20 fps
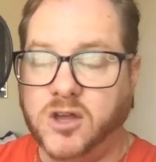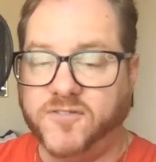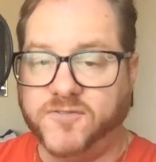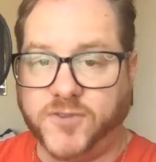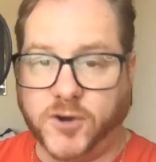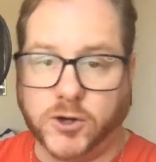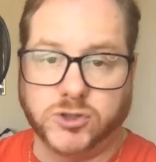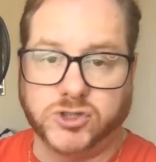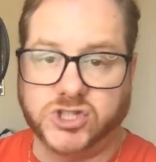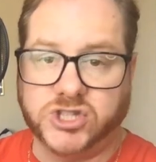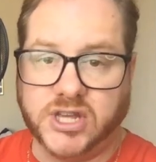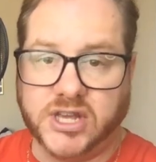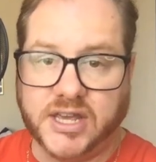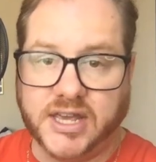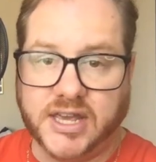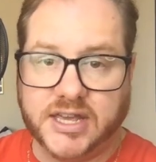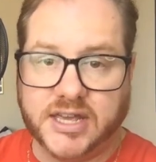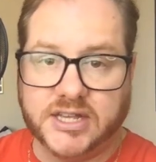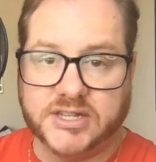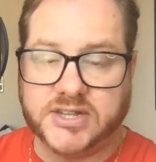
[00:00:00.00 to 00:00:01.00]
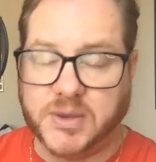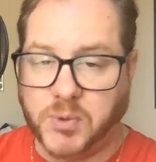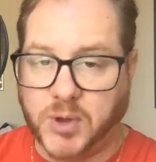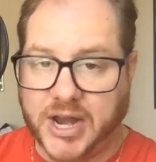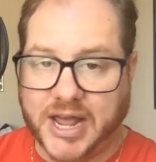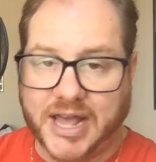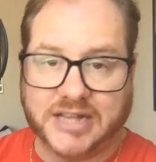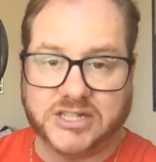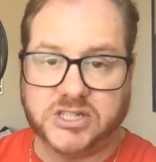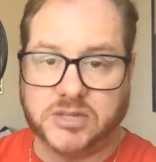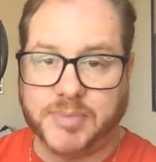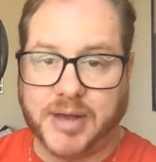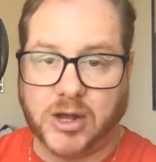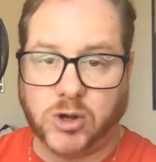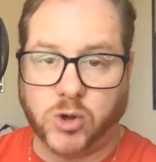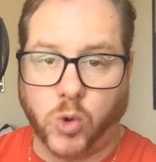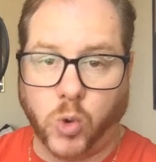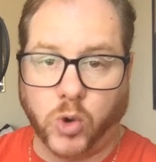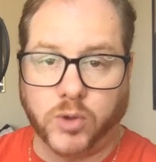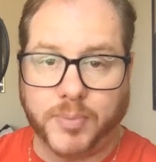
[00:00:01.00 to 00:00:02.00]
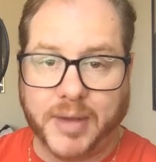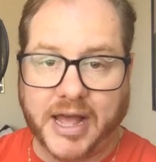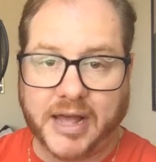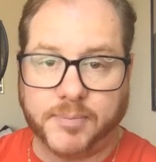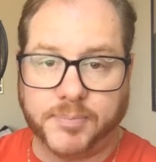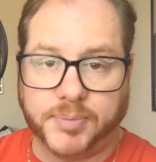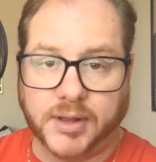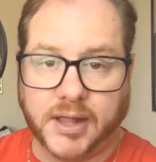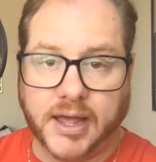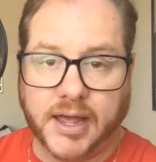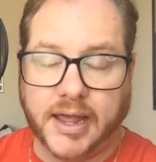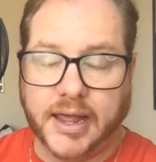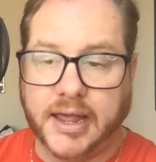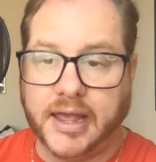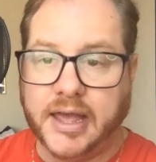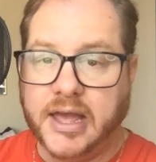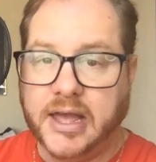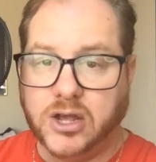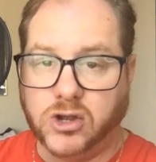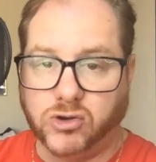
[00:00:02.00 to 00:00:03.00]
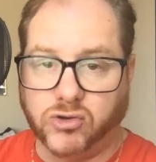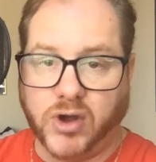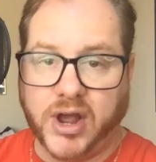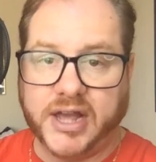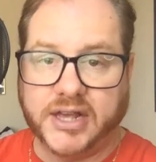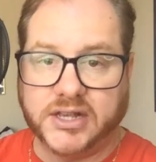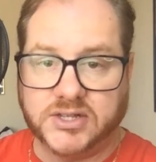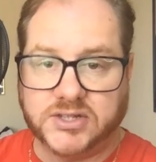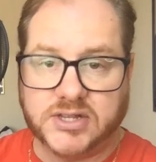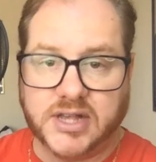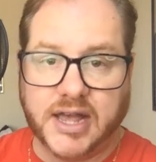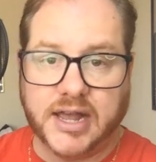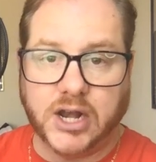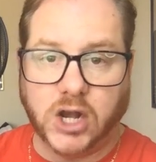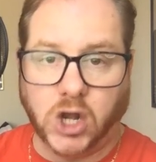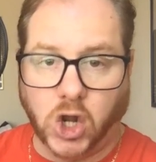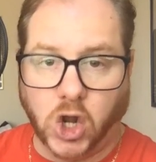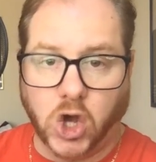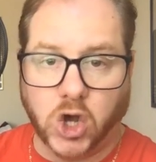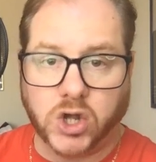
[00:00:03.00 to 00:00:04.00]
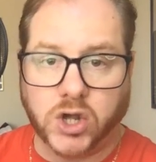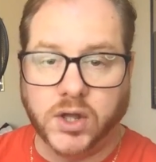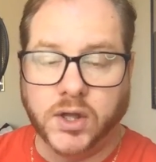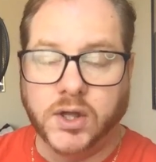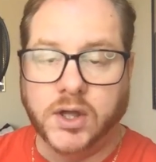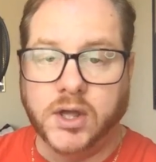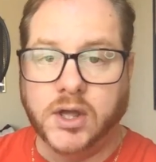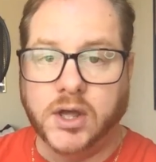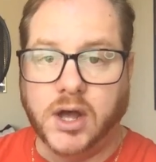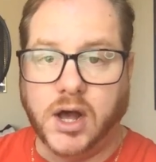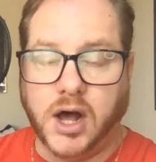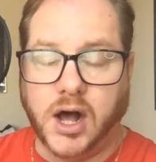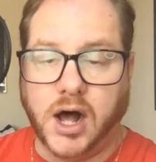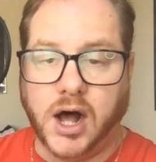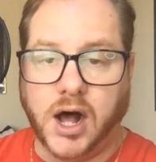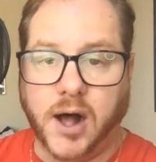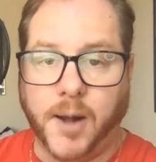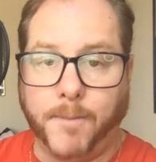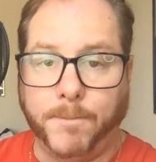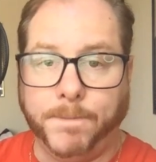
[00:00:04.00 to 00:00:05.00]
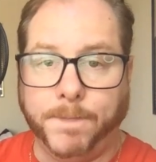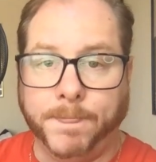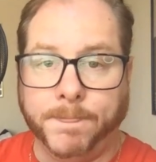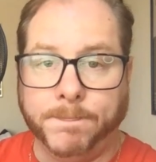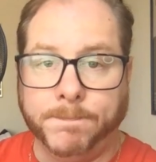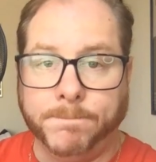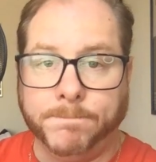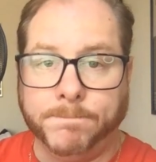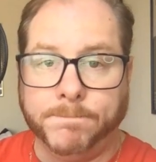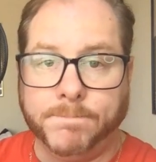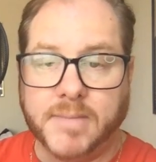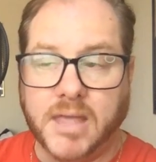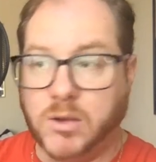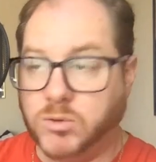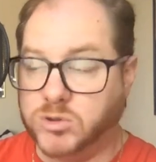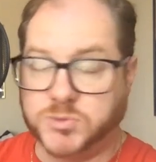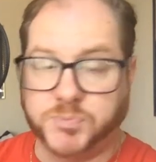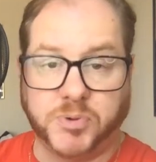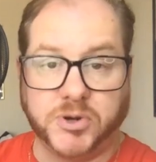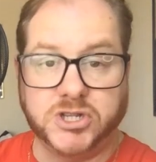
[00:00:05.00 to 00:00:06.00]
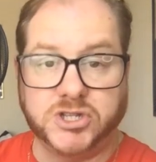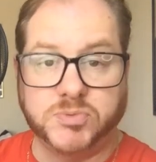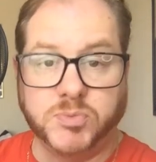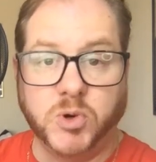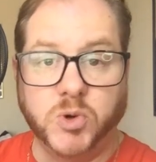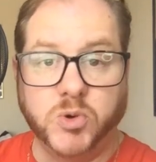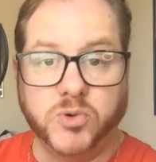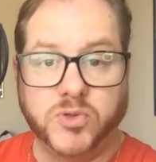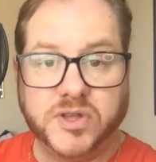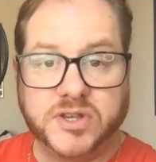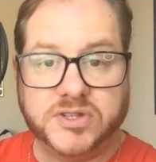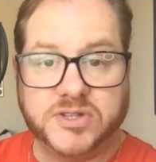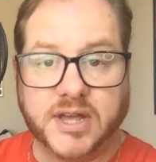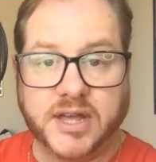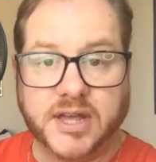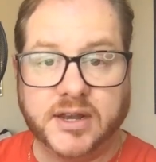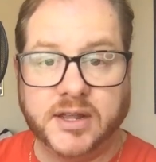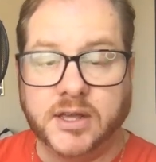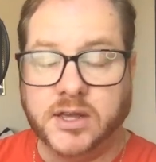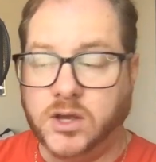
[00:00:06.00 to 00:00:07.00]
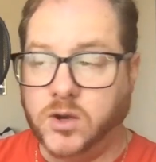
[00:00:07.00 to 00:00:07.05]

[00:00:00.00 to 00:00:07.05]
First thing is, when asked about quarterback play, Greg said, look, it was pretty smooth, he said.